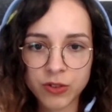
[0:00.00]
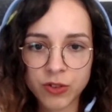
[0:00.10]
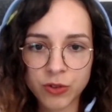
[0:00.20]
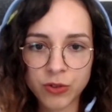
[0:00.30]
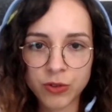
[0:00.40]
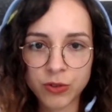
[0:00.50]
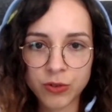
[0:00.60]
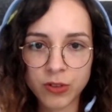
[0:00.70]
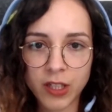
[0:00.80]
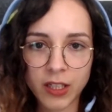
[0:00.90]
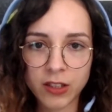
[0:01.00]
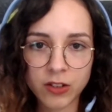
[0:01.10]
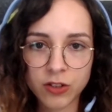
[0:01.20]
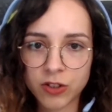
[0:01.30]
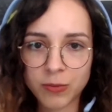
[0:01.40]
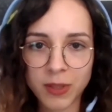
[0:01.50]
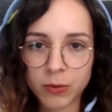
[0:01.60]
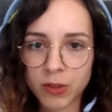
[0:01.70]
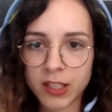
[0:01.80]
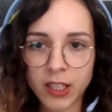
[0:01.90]
to like just be
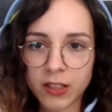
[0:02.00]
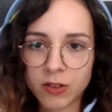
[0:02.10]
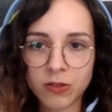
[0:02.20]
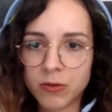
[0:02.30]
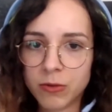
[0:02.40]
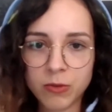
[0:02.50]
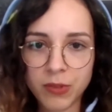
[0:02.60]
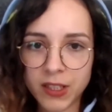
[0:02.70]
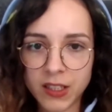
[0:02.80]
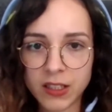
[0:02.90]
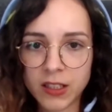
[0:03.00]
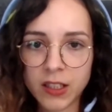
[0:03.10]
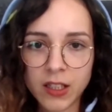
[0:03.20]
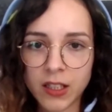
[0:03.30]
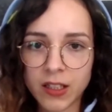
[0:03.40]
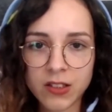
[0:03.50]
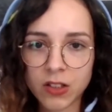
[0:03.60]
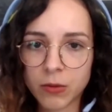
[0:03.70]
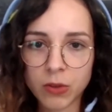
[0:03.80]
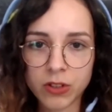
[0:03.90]
relegated, be like
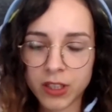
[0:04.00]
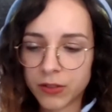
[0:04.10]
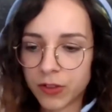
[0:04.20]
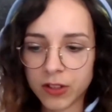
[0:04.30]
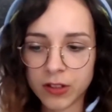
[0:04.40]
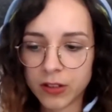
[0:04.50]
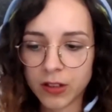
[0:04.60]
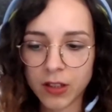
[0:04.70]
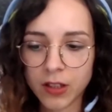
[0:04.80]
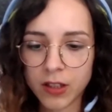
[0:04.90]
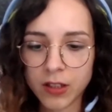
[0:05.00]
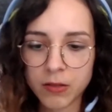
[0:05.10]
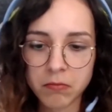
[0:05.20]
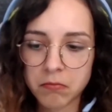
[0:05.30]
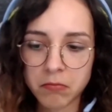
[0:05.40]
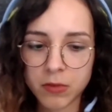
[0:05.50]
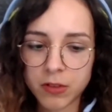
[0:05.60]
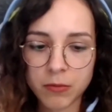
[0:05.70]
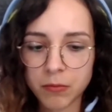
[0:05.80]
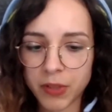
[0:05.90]
subbed, or even
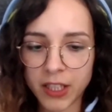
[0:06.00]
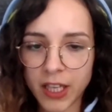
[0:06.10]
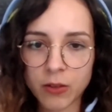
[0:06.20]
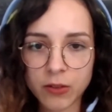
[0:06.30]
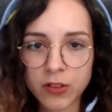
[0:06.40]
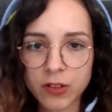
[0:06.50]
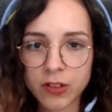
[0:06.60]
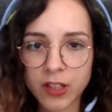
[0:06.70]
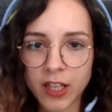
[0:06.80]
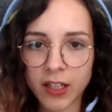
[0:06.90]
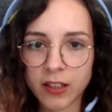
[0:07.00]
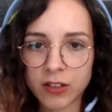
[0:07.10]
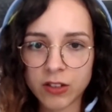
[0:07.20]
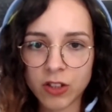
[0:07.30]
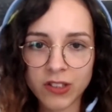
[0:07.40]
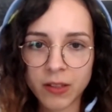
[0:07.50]
being out and not